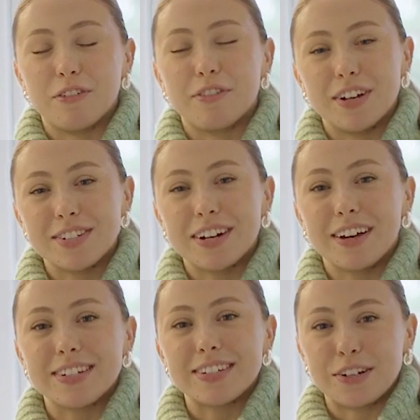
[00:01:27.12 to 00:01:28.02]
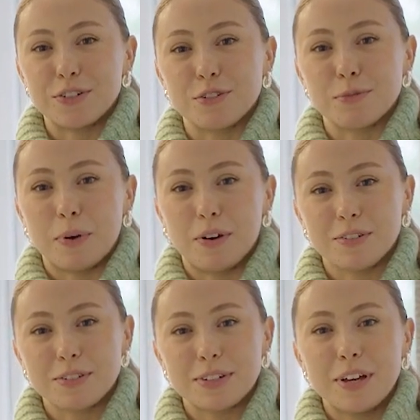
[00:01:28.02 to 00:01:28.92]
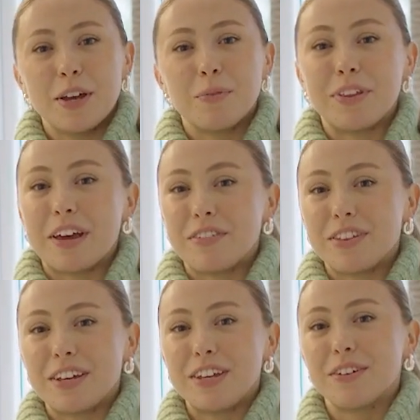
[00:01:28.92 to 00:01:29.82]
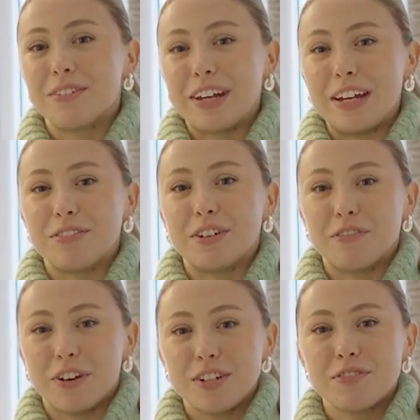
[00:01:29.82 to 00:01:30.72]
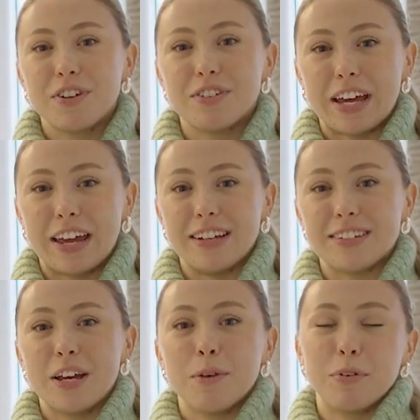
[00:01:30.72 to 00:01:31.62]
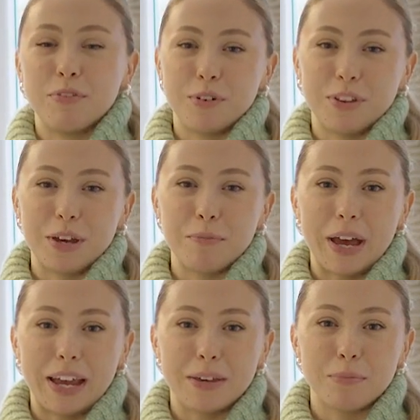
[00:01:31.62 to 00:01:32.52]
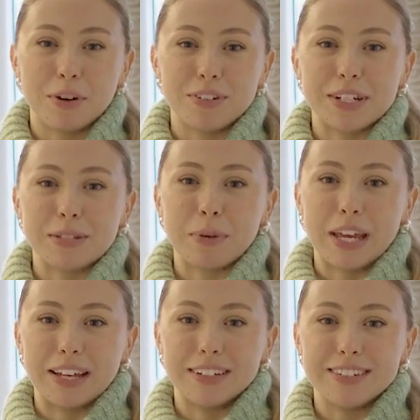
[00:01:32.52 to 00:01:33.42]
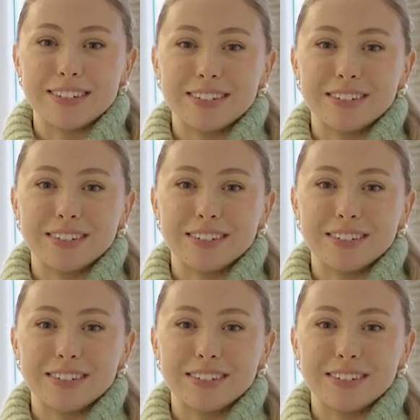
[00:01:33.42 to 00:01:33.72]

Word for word: a first night essentials box with everything you'll need for the first few days before the unpacking process begins.